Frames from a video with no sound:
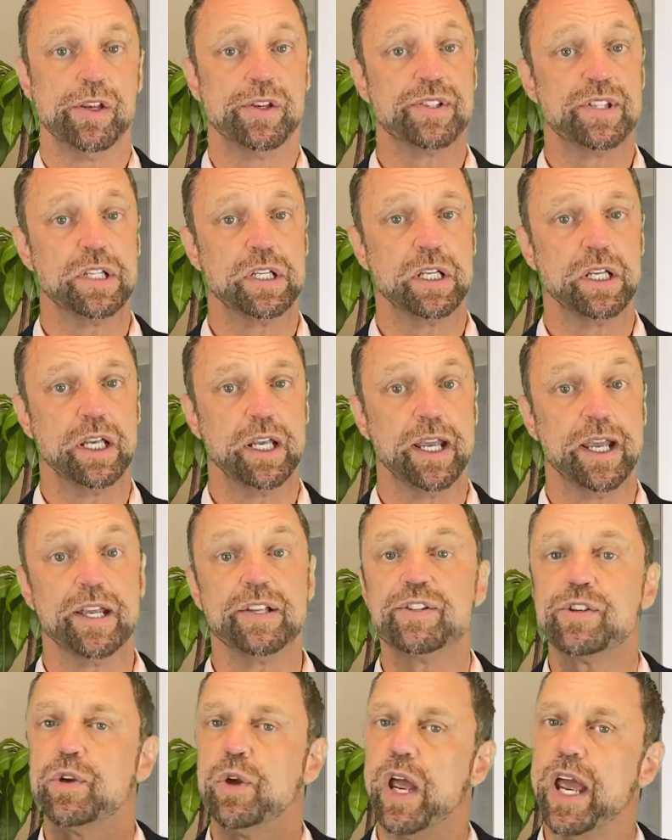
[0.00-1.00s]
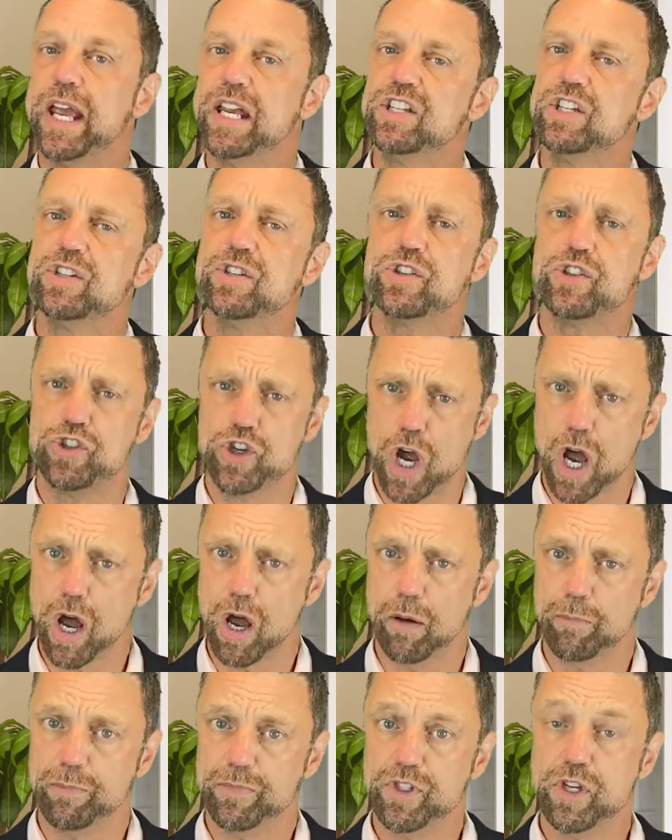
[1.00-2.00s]
see, it's your agent's
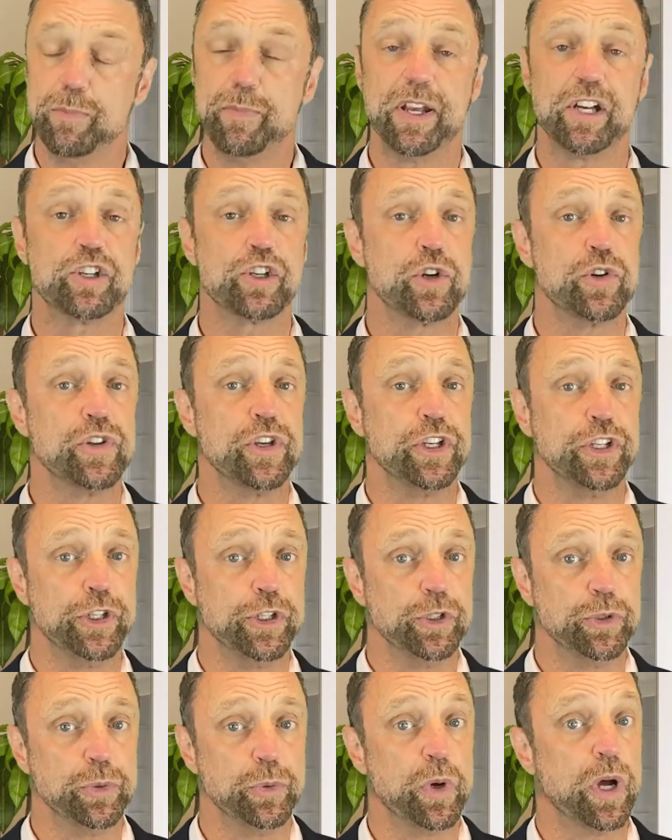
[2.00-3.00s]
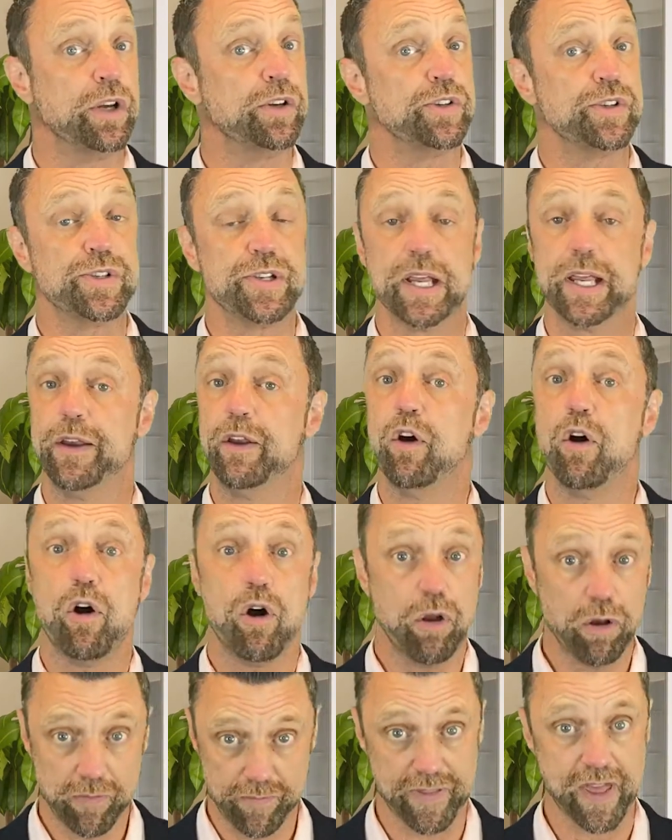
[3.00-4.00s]
job to make sure that you understand
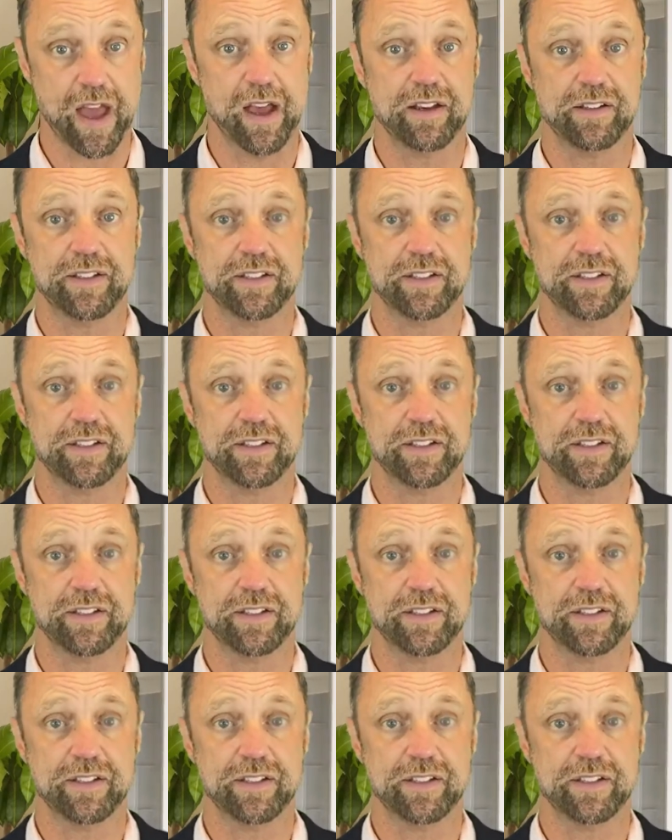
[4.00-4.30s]
all of that.